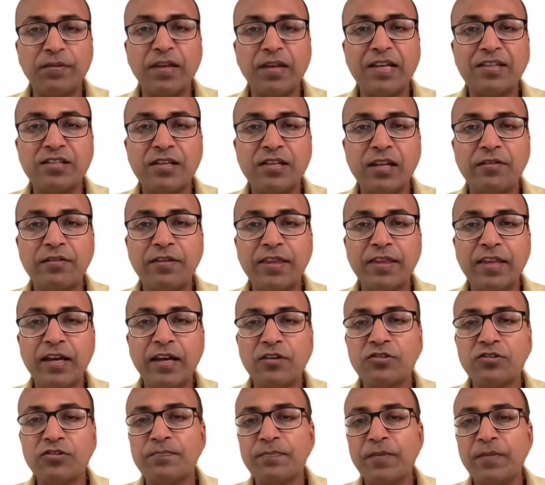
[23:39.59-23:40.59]
That's 11th
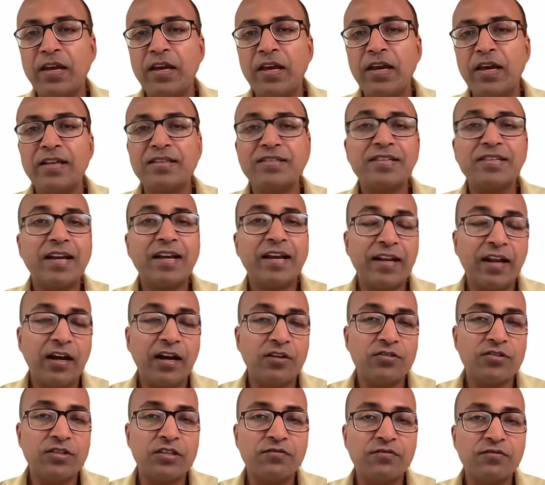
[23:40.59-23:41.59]
house. And second
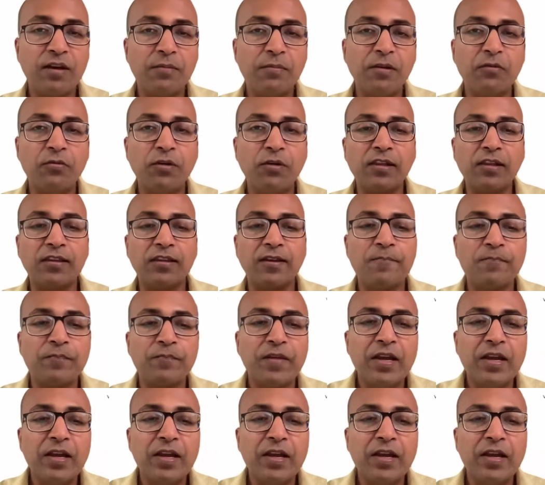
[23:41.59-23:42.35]
house is family wealth.